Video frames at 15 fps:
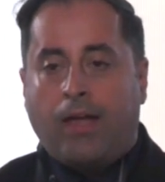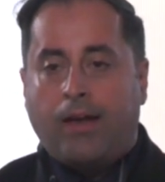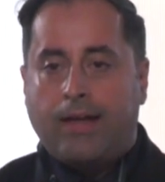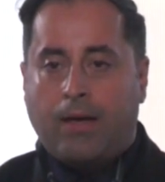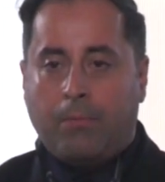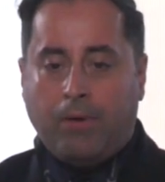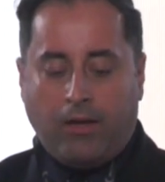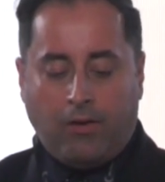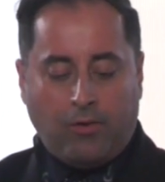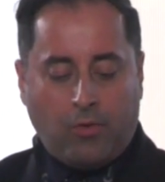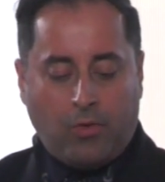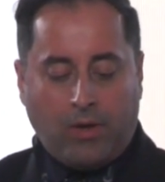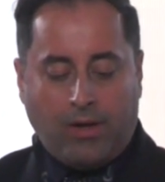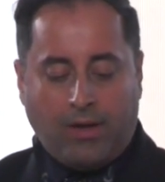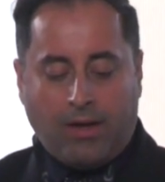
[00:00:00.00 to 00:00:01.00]
Ngā
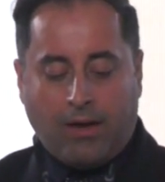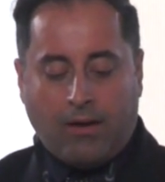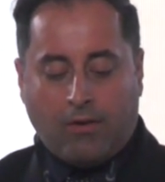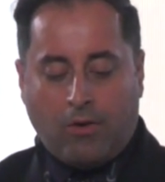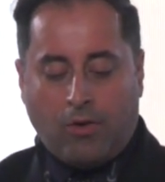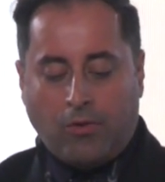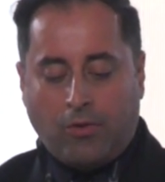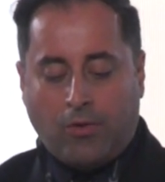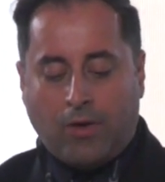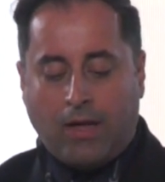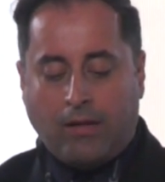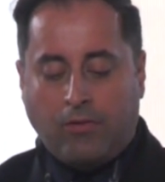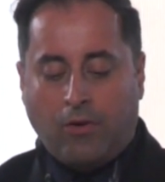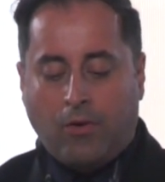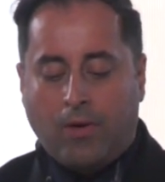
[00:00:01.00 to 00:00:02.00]
nui kia koutou
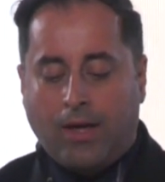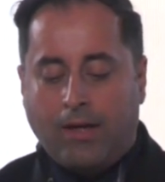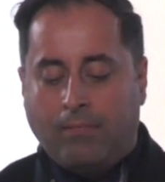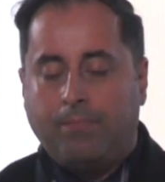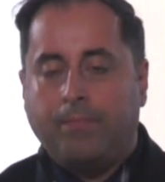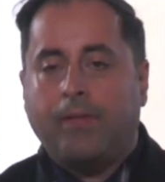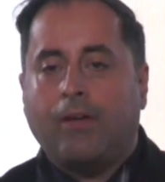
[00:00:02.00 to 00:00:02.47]
katoa.